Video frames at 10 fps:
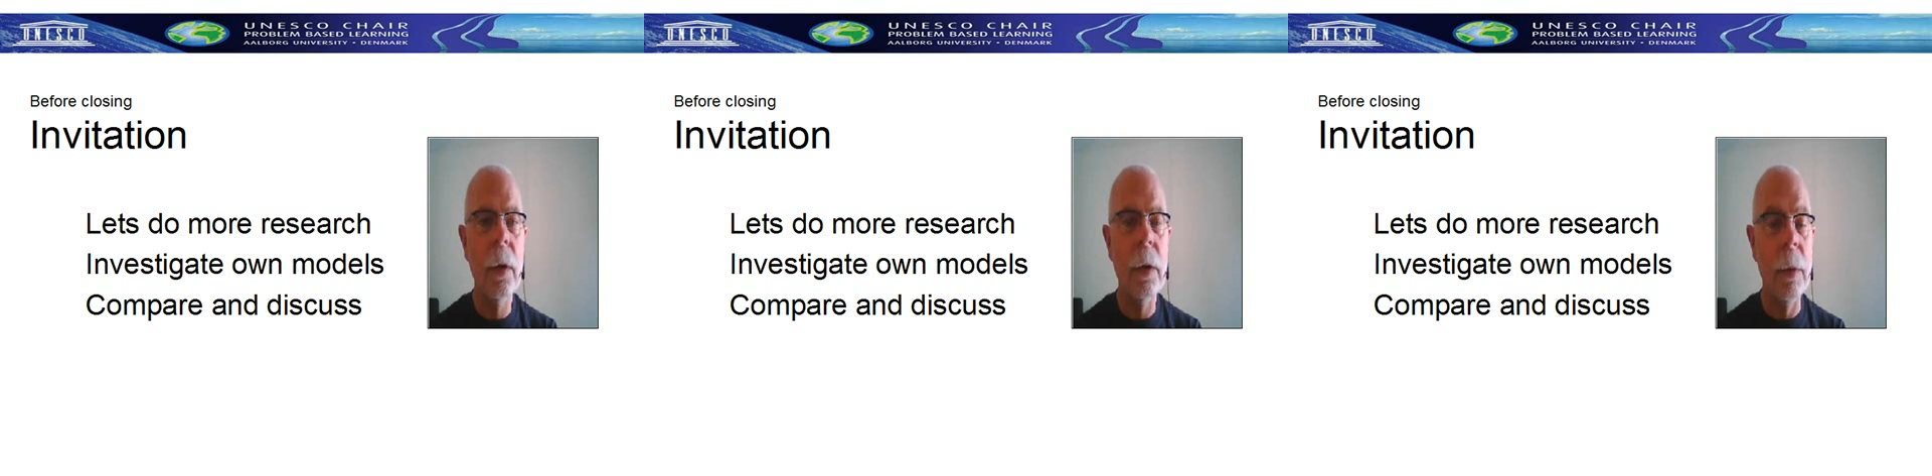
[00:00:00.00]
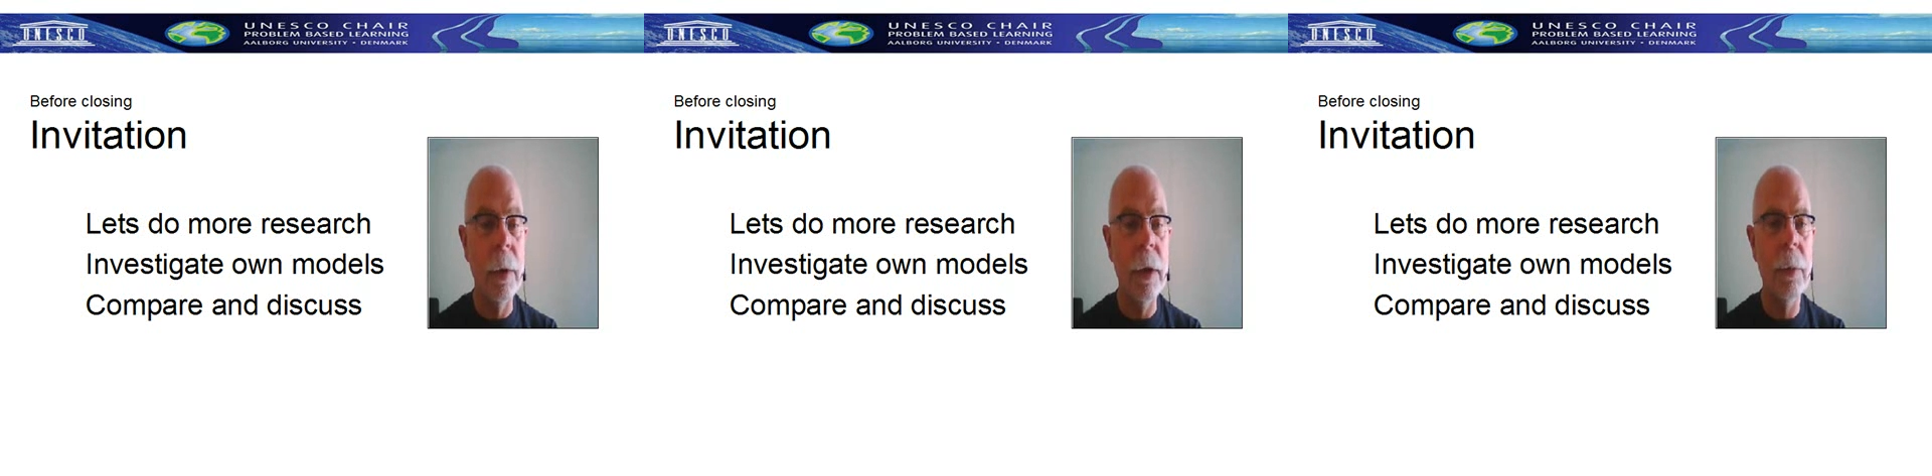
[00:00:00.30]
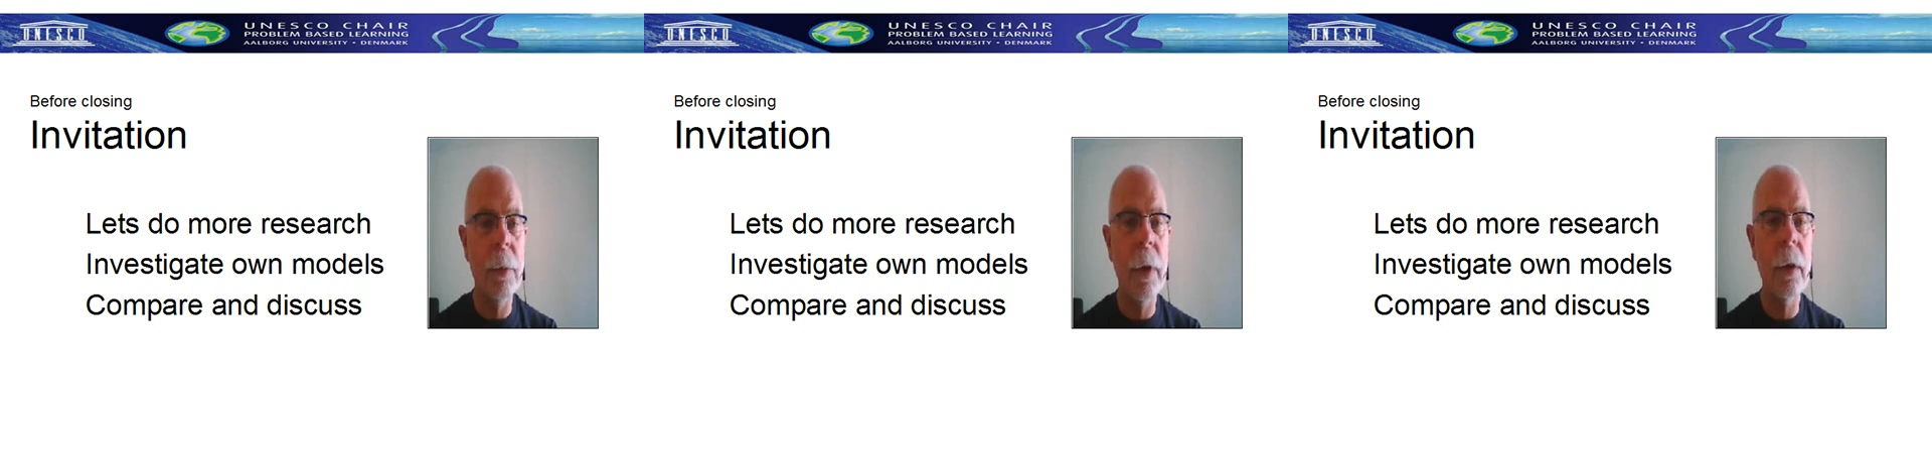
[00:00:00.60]
the
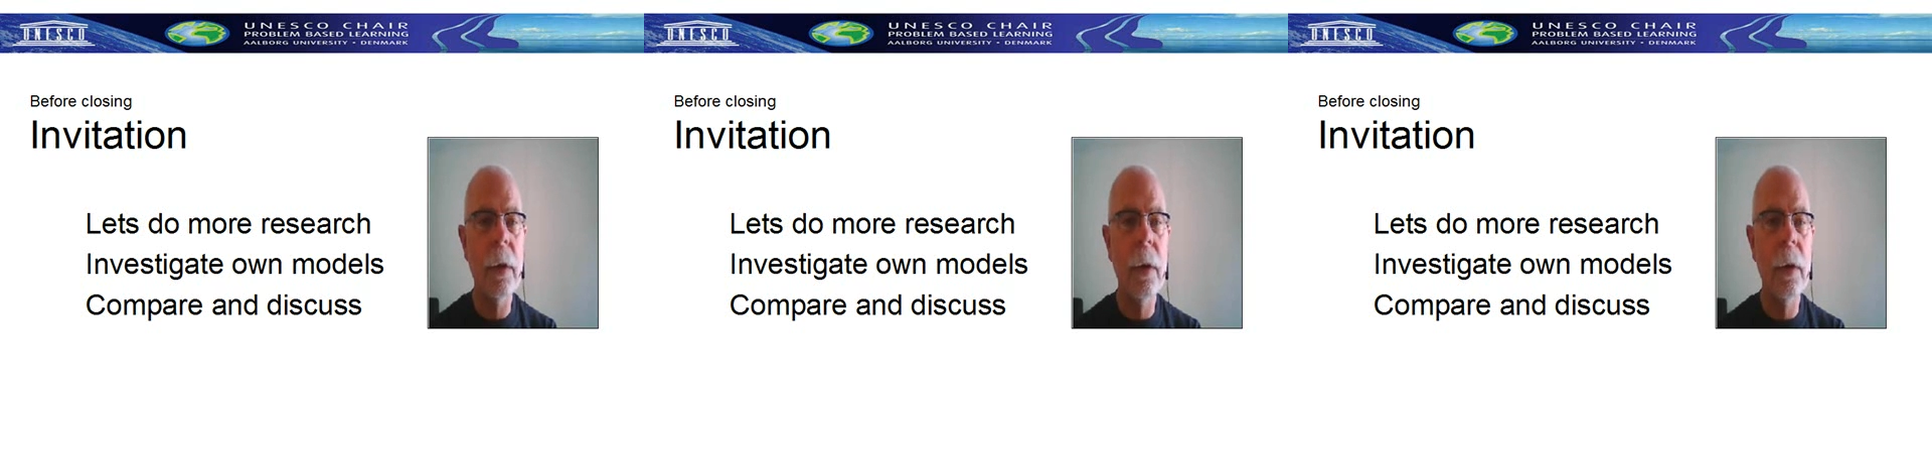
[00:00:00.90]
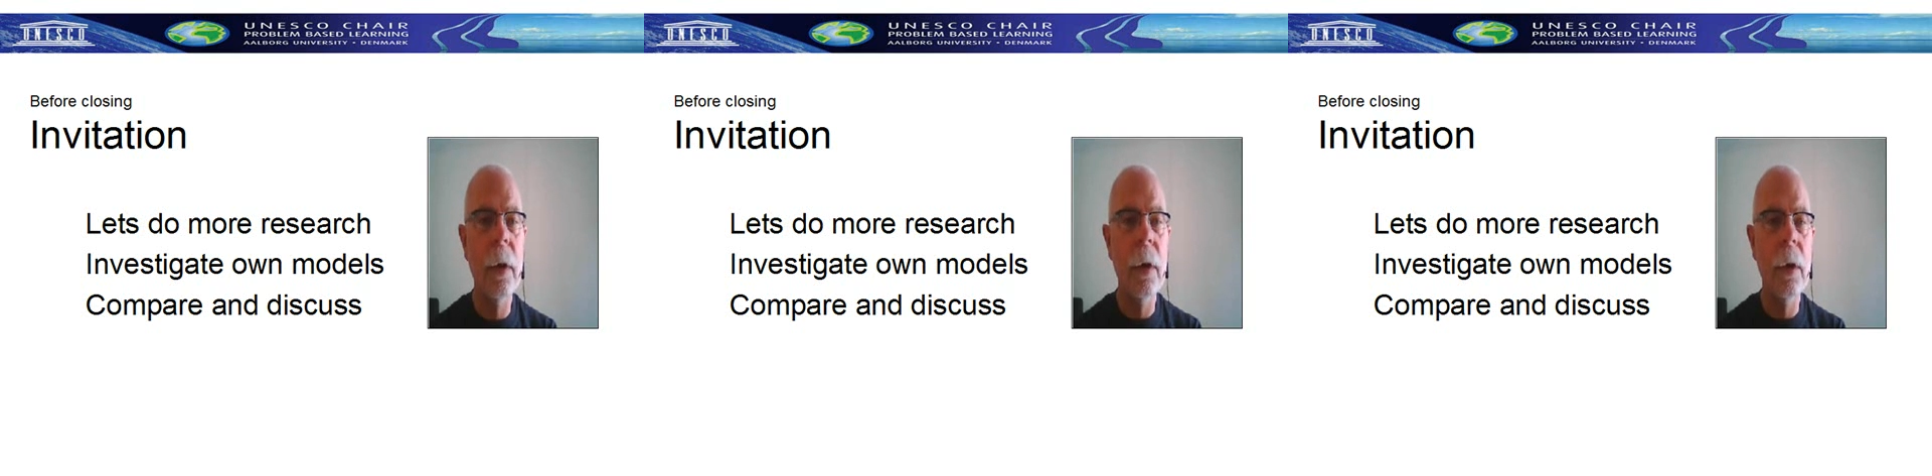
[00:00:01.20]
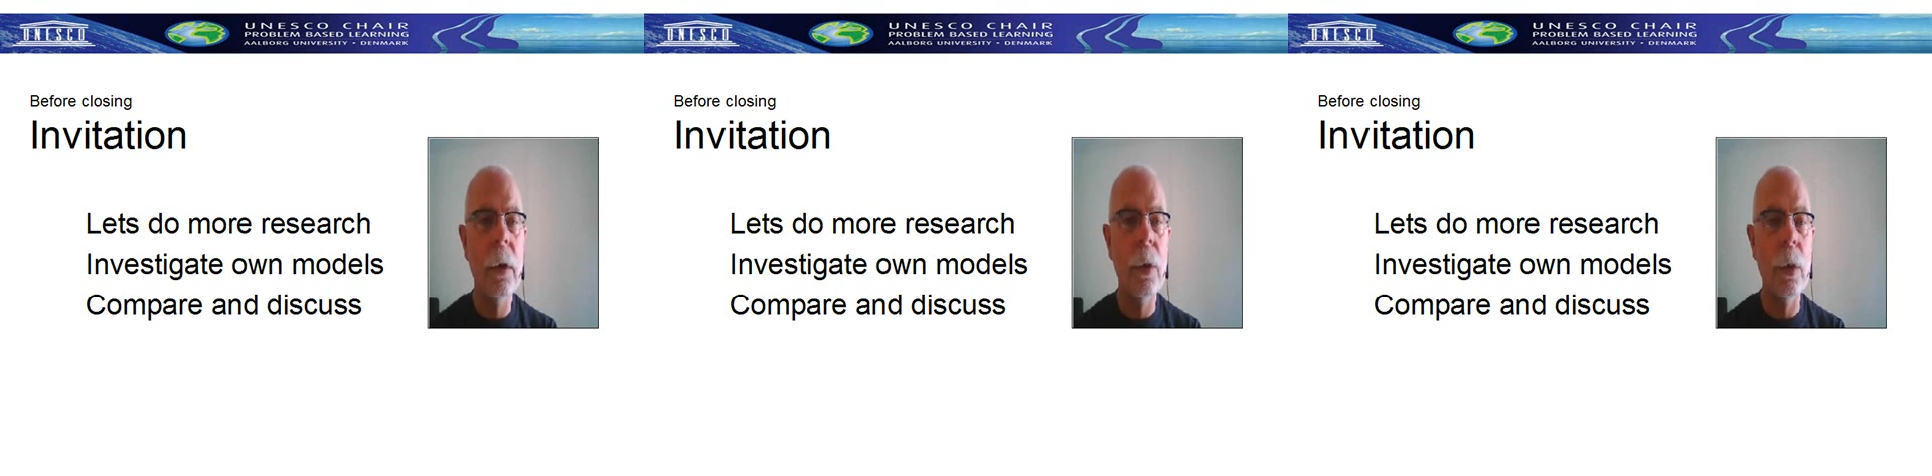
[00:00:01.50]
participants,
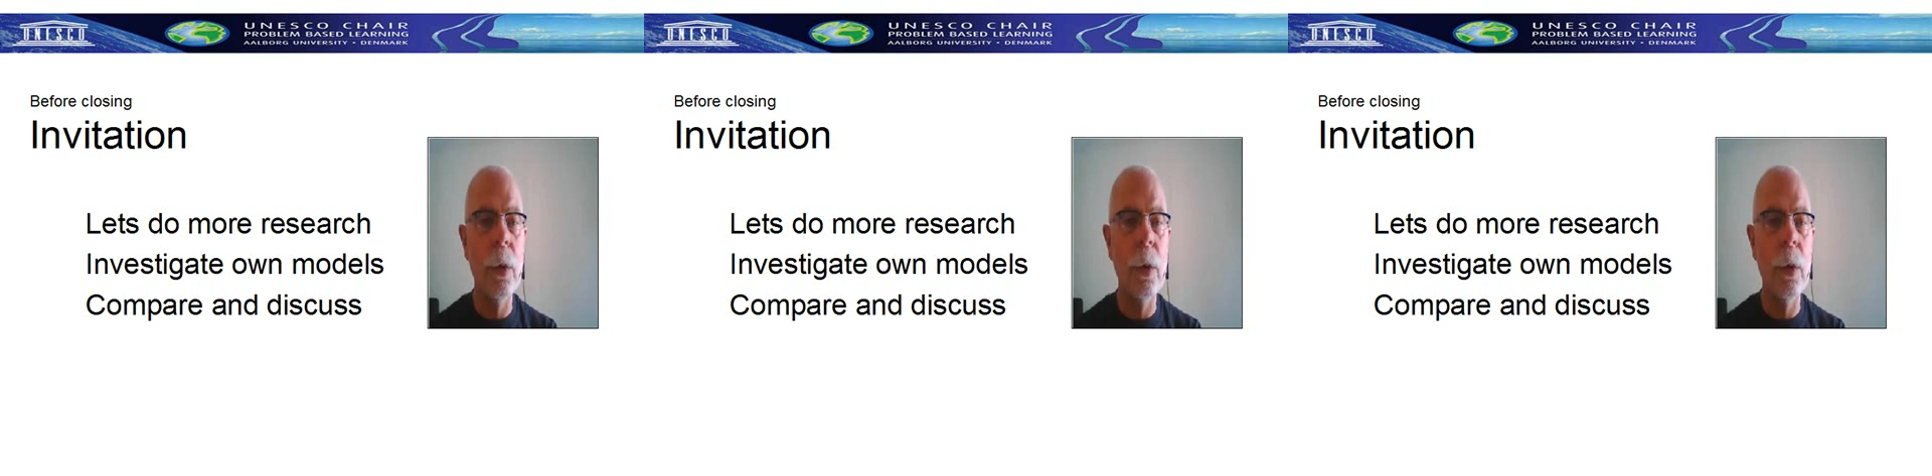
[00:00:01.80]
to